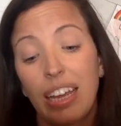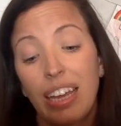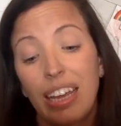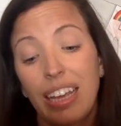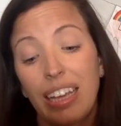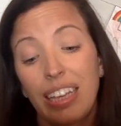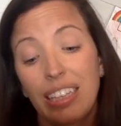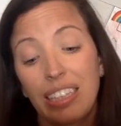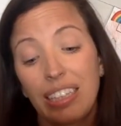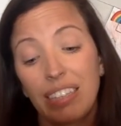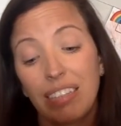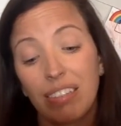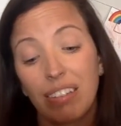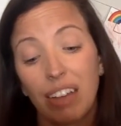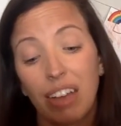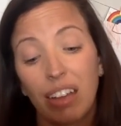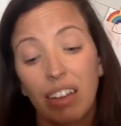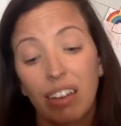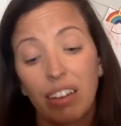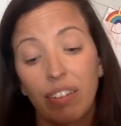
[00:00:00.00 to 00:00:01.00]
"He still
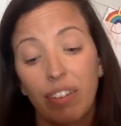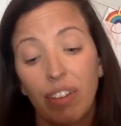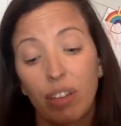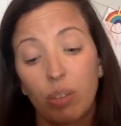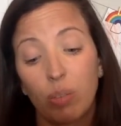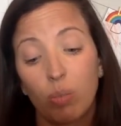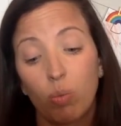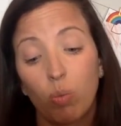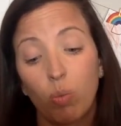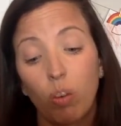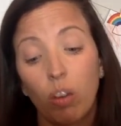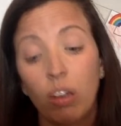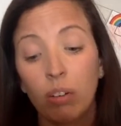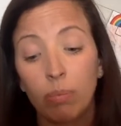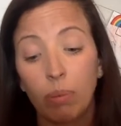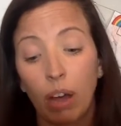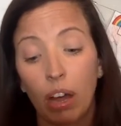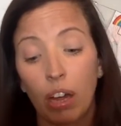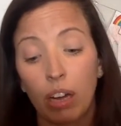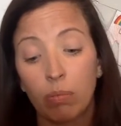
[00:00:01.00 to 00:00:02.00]
kind of has one
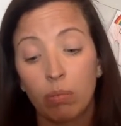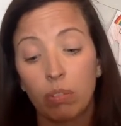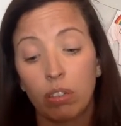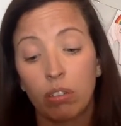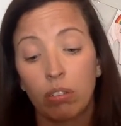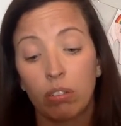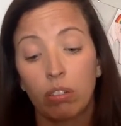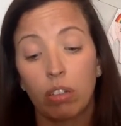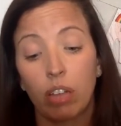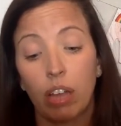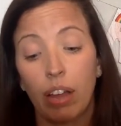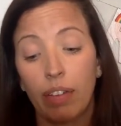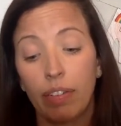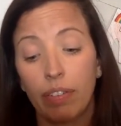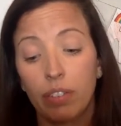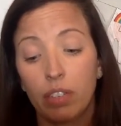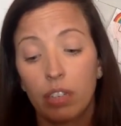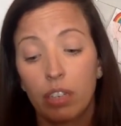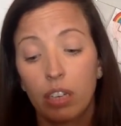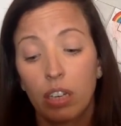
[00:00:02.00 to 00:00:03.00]
bottom tooth
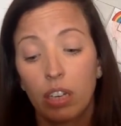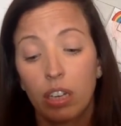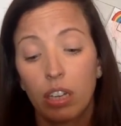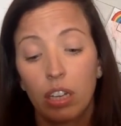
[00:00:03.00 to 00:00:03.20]
left,